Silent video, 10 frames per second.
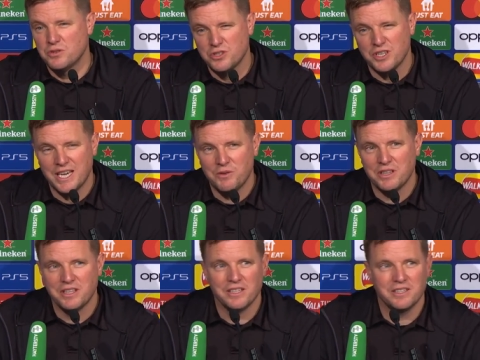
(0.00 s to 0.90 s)
now, I
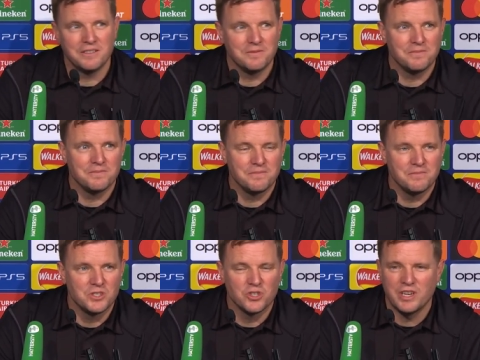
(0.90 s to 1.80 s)
think
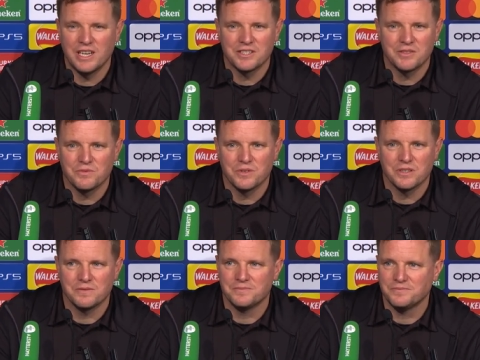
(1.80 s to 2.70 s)
it's a great lesson
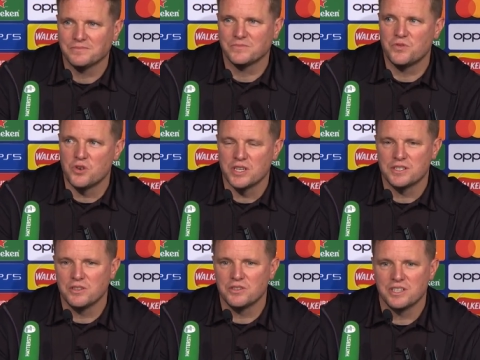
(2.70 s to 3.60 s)
for
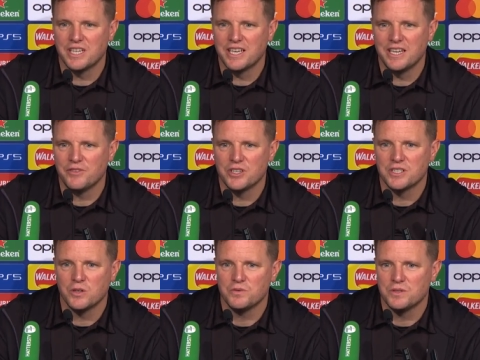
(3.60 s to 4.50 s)
us not to get ahead of
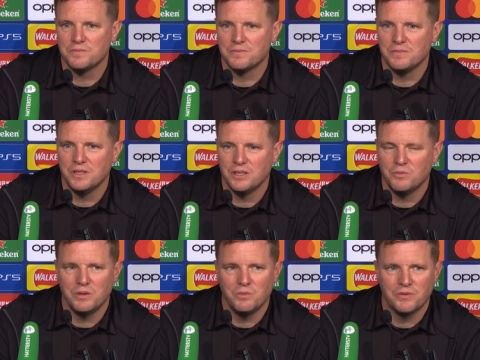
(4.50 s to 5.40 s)
ourselves. You know,
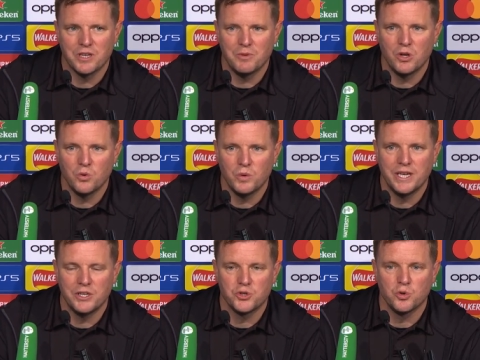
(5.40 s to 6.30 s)
we've come a long way
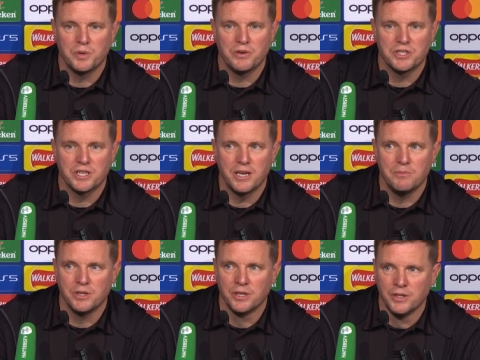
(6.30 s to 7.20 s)
in a short period of time,
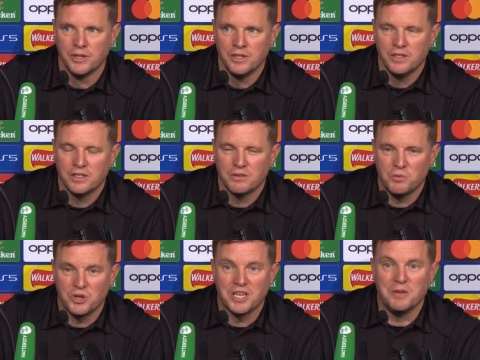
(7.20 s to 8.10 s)
but we
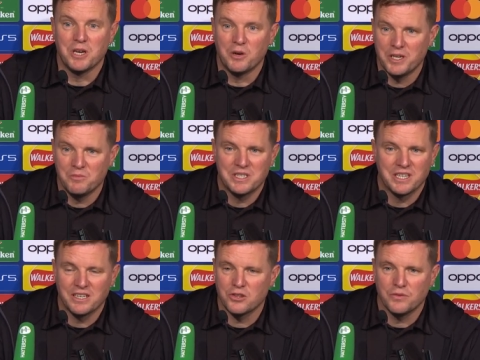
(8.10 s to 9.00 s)
want to keep going, and we
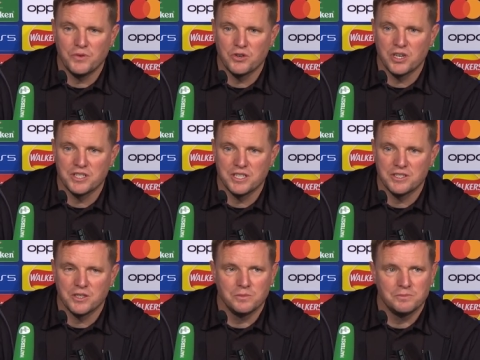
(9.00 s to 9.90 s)
take nothing for granted.
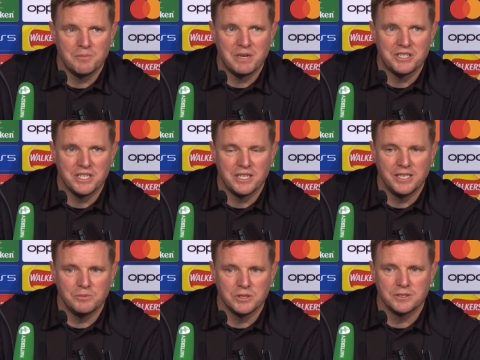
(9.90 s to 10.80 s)
So, amazing
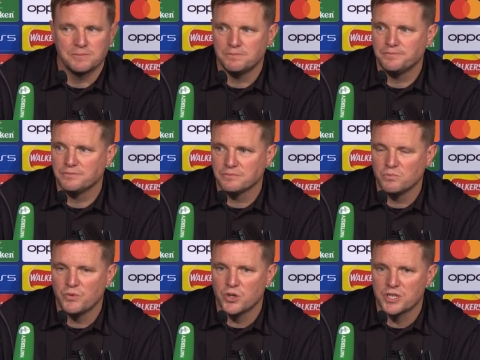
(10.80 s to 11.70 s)
night, but
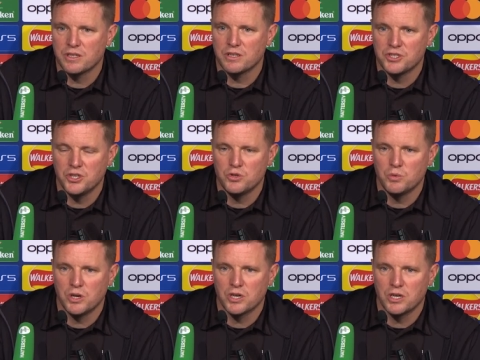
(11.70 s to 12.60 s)
we've got to continue to
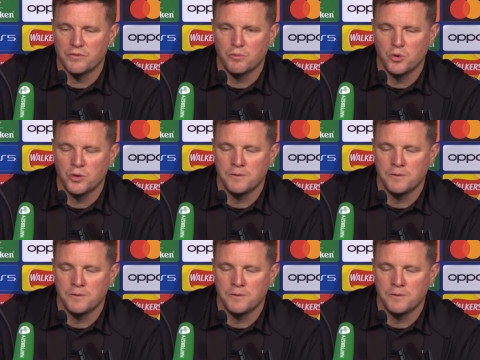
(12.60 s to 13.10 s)
work hard for more.